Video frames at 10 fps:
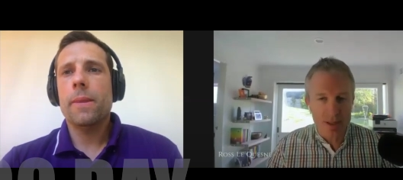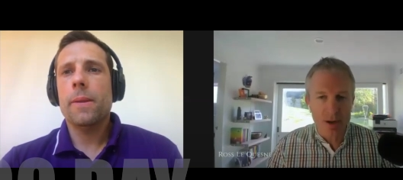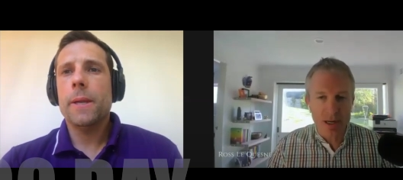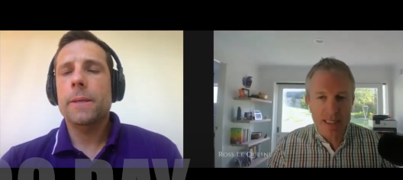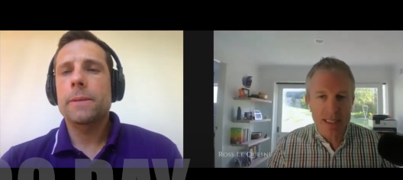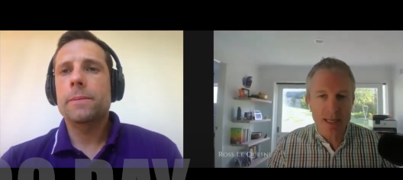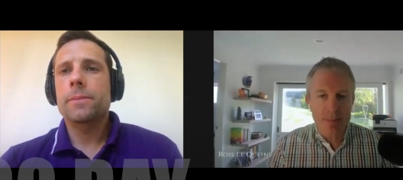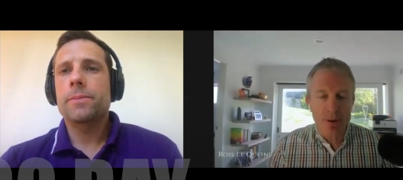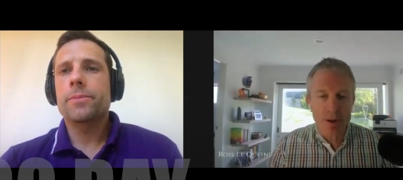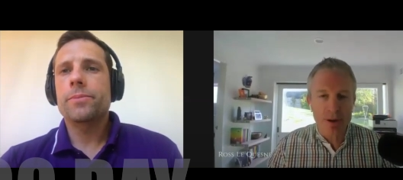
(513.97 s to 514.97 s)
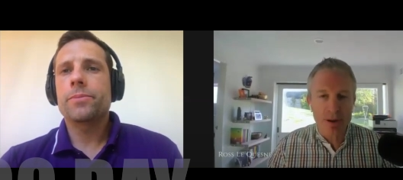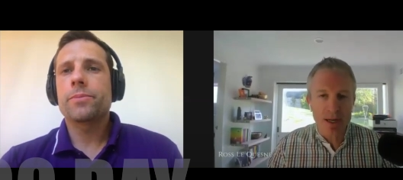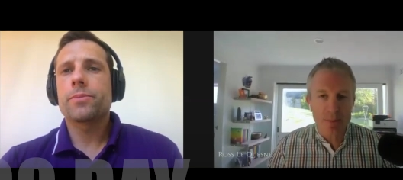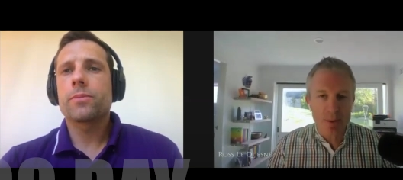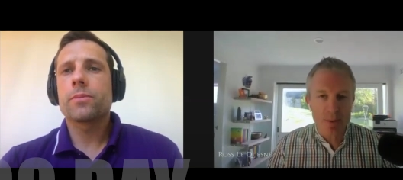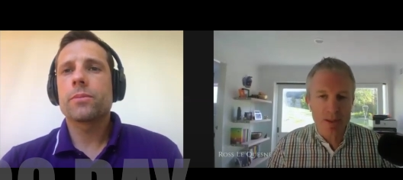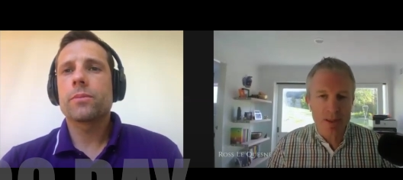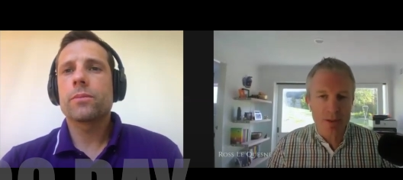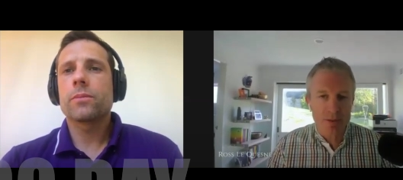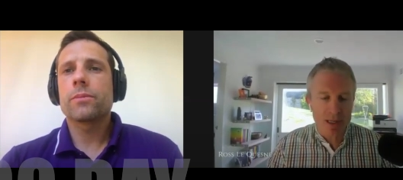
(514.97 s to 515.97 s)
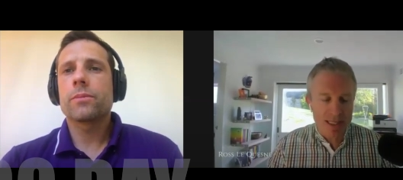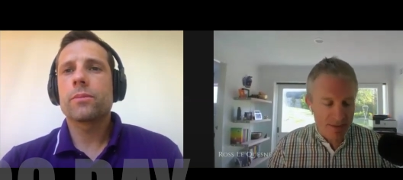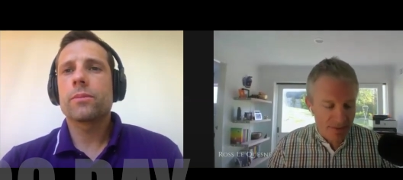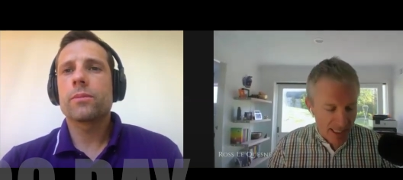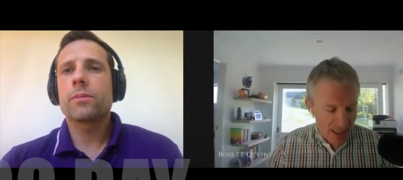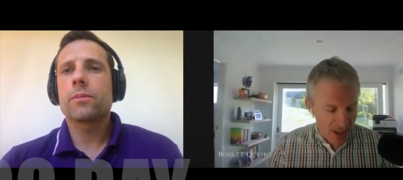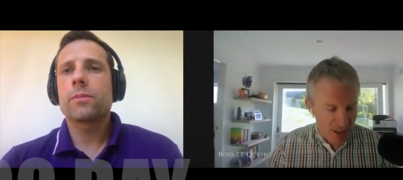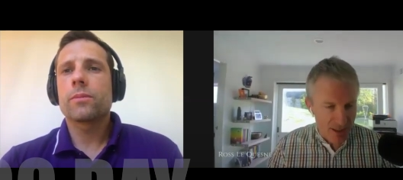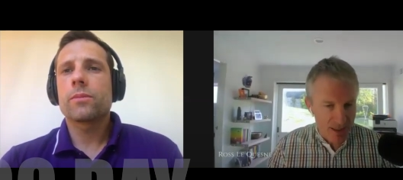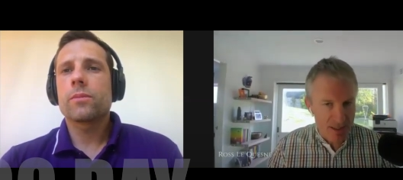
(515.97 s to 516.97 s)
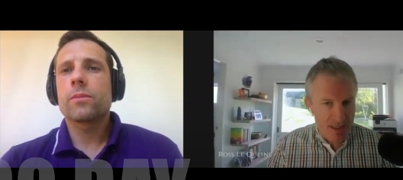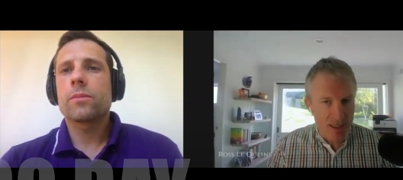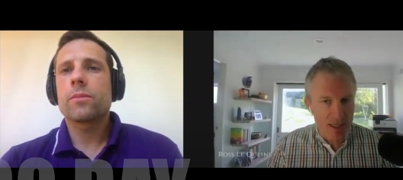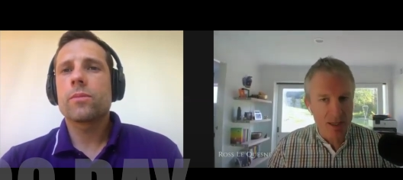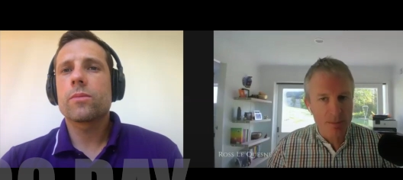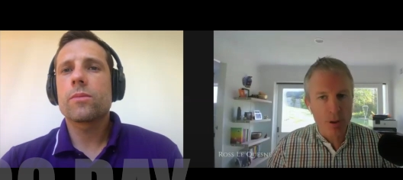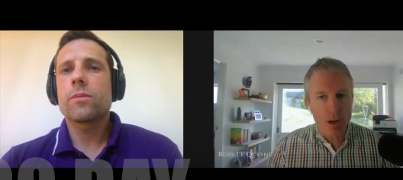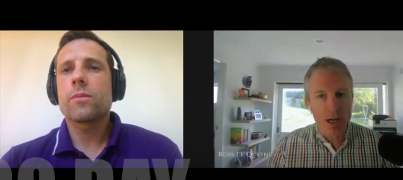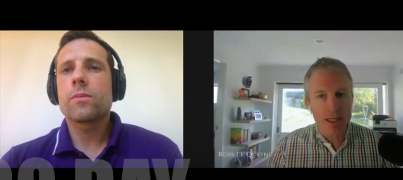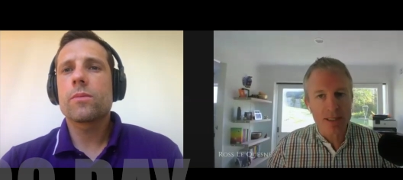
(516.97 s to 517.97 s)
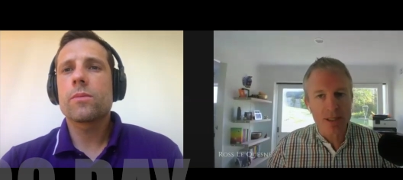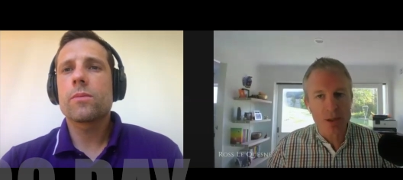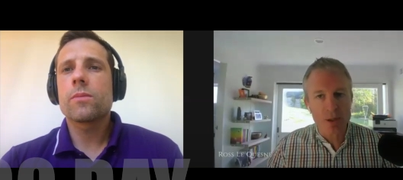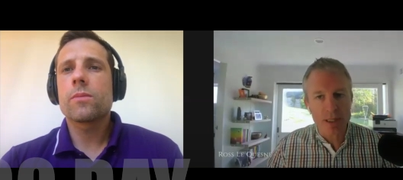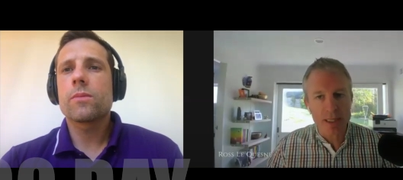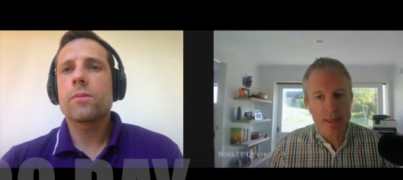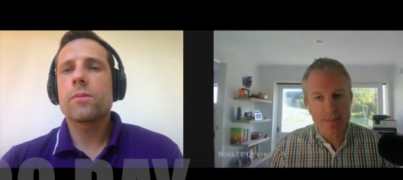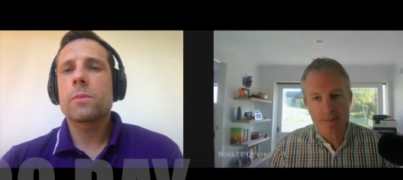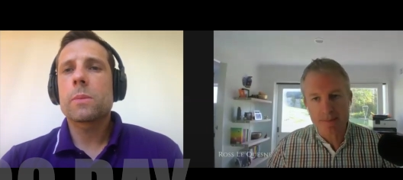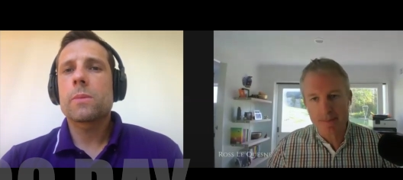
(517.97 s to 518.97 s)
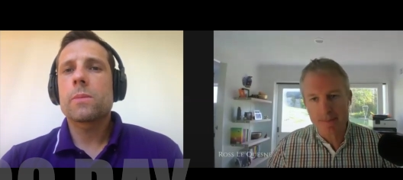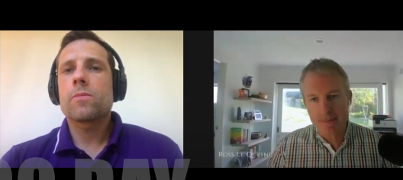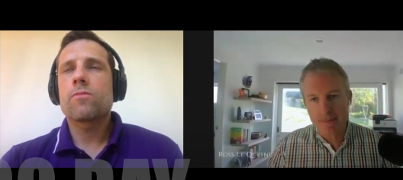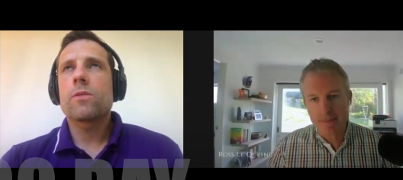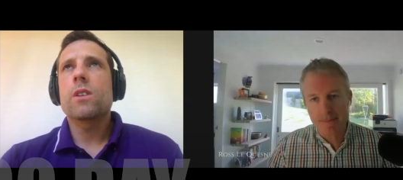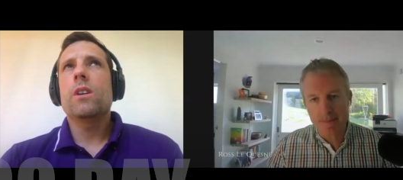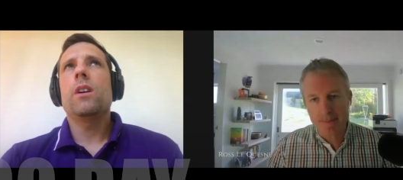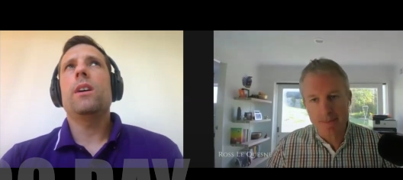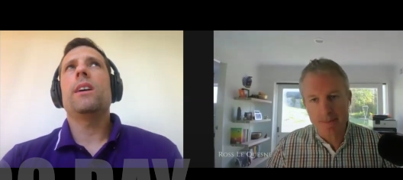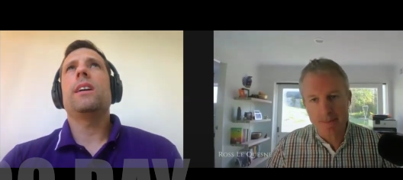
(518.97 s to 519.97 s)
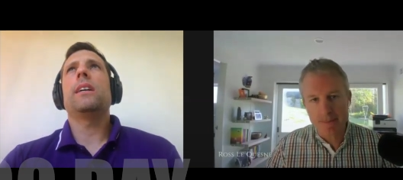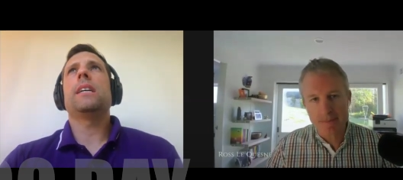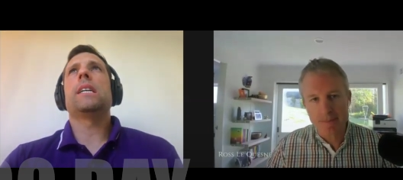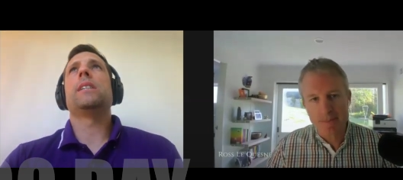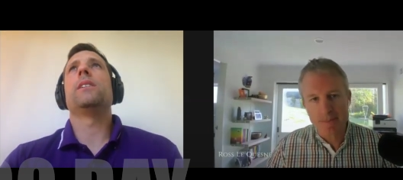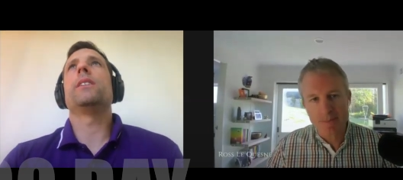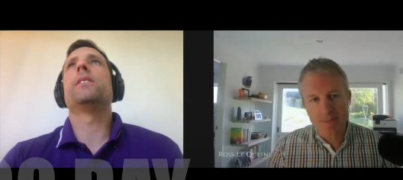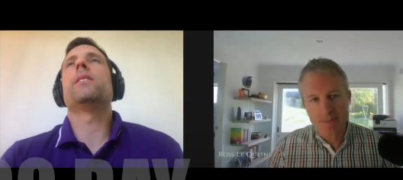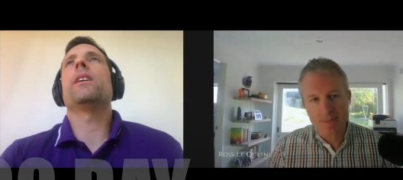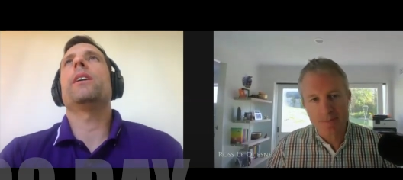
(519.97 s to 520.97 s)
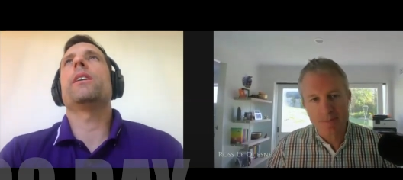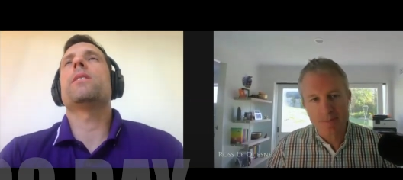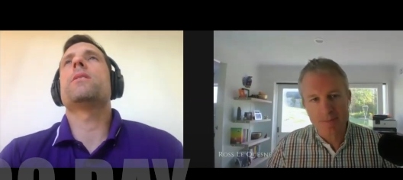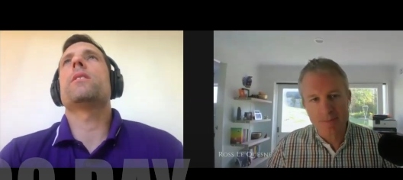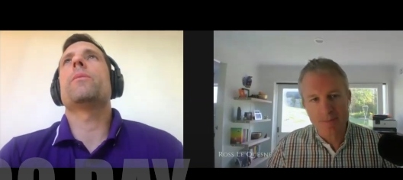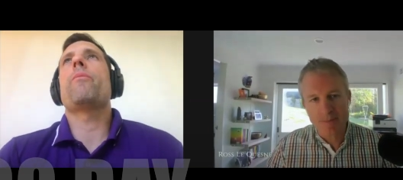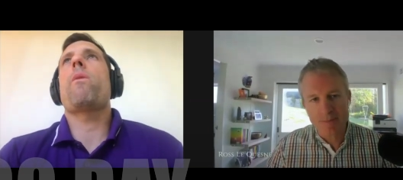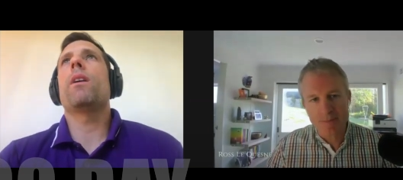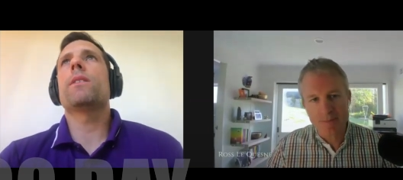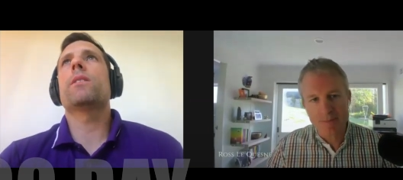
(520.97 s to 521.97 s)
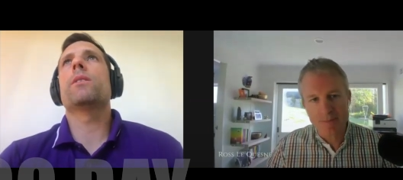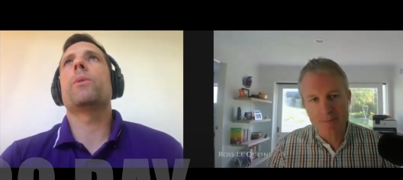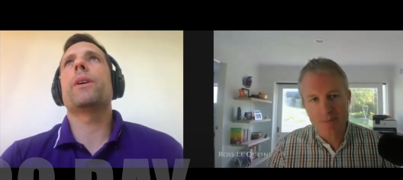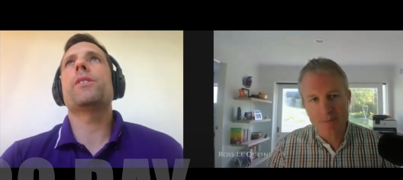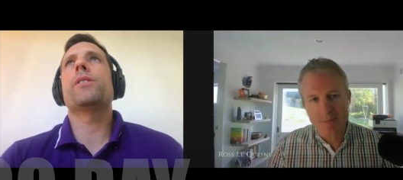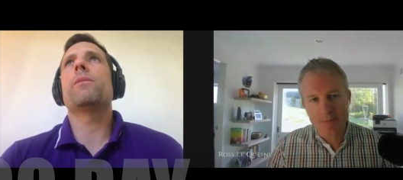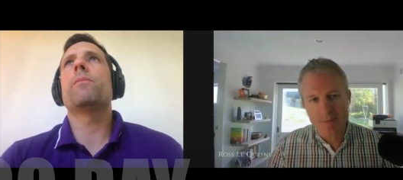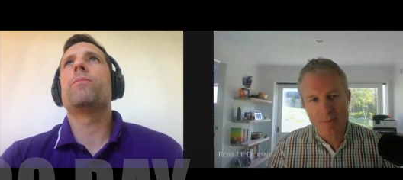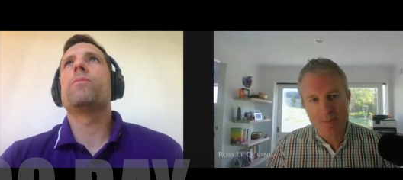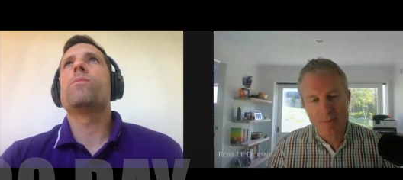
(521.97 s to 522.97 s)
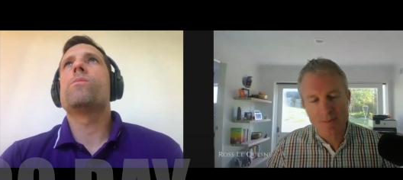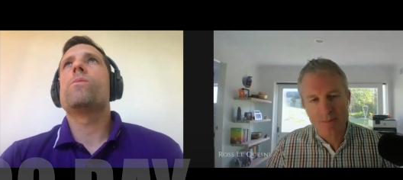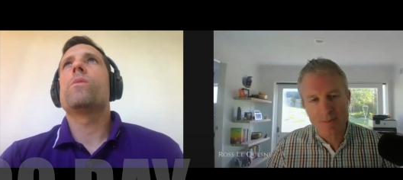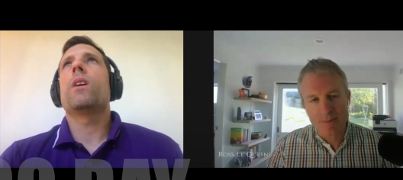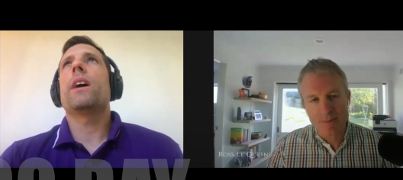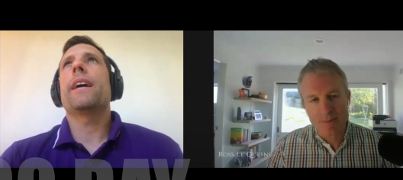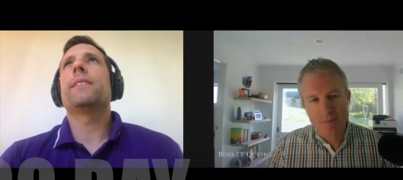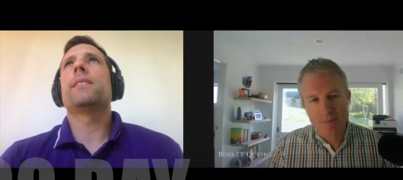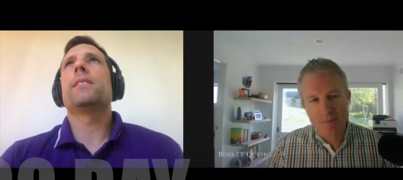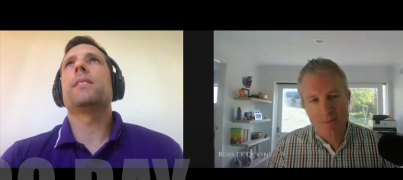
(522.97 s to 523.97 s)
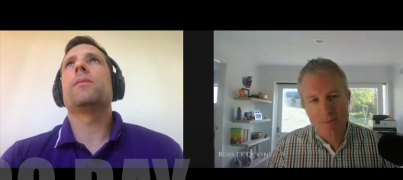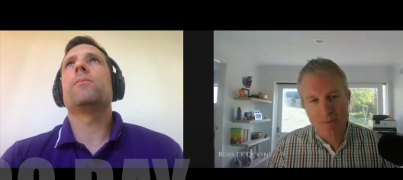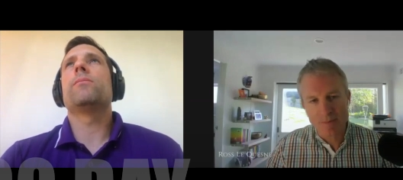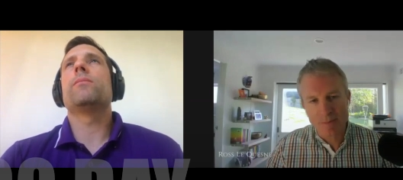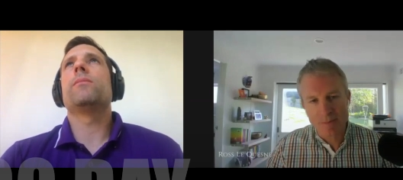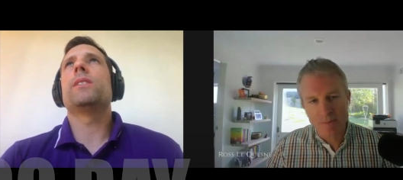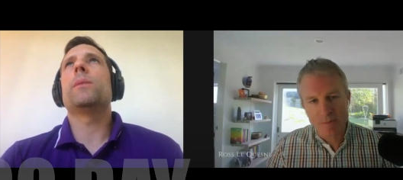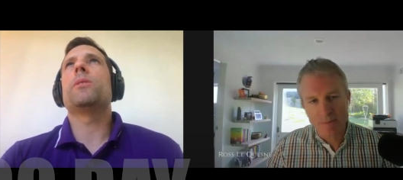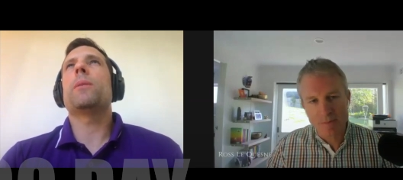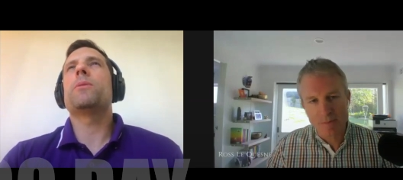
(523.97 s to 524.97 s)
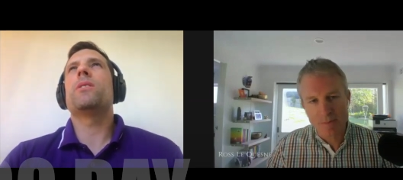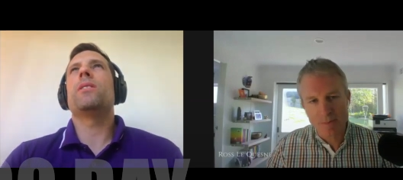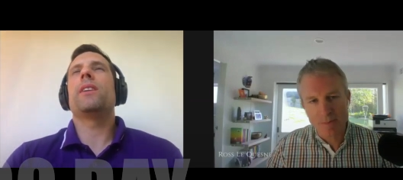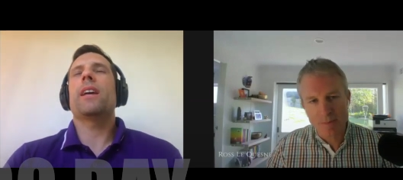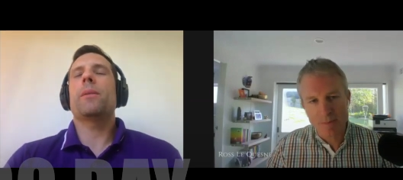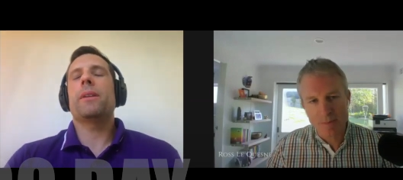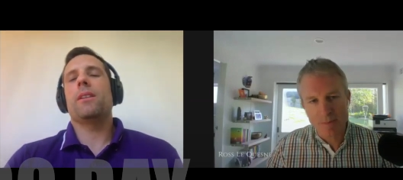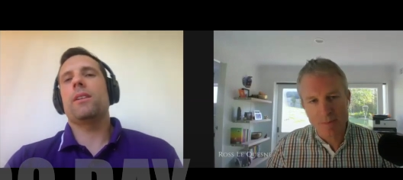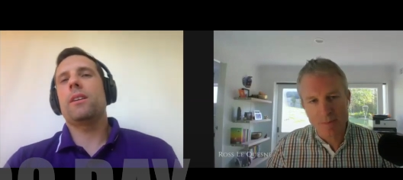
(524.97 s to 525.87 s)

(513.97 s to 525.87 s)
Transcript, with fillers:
Speaker 1: ninety day program? What was your reservations prior to joining?
Speaker 2: Uh, it's uh, that's a that's a good question. I guess sometimes you get a bit